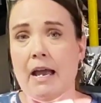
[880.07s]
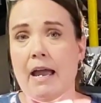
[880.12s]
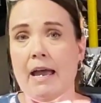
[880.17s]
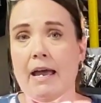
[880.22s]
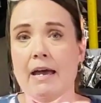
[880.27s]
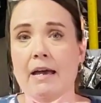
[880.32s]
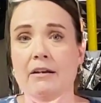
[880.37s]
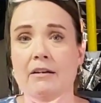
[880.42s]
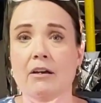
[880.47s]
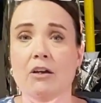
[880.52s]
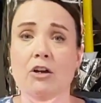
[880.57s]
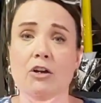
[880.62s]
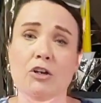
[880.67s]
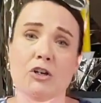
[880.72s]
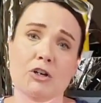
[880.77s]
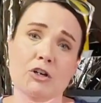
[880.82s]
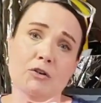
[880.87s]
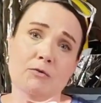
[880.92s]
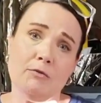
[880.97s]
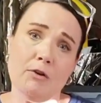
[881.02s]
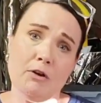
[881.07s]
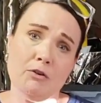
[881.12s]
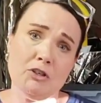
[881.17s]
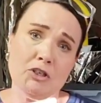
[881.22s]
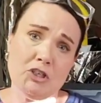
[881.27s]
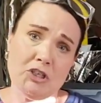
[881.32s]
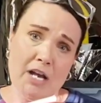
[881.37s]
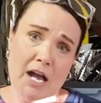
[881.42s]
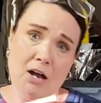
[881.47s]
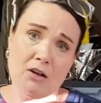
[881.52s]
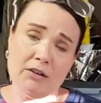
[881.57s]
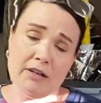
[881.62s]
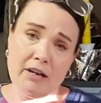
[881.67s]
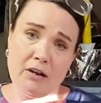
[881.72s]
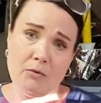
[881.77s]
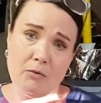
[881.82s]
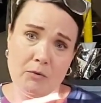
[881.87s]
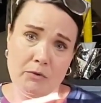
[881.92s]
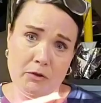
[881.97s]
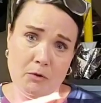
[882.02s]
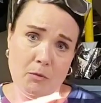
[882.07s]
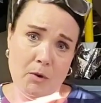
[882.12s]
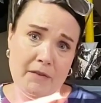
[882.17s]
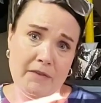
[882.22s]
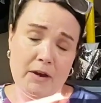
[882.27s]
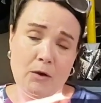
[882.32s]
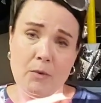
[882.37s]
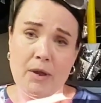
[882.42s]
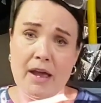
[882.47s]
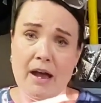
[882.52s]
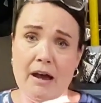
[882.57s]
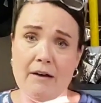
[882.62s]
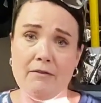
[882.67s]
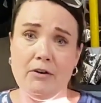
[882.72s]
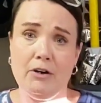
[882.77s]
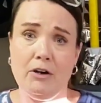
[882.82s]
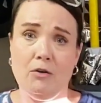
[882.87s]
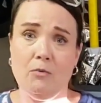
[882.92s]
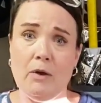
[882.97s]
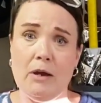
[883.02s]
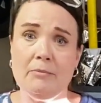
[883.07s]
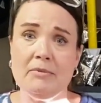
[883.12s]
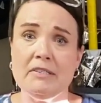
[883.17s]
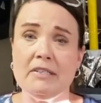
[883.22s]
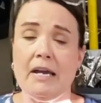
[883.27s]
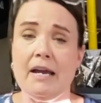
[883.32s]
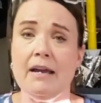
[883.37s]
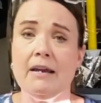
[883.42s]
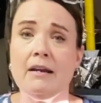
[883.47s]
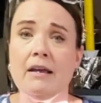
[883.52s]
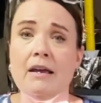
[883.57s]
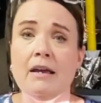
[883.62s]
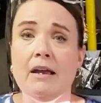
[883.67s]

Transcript: and a good roach chow like the one that we have on our website.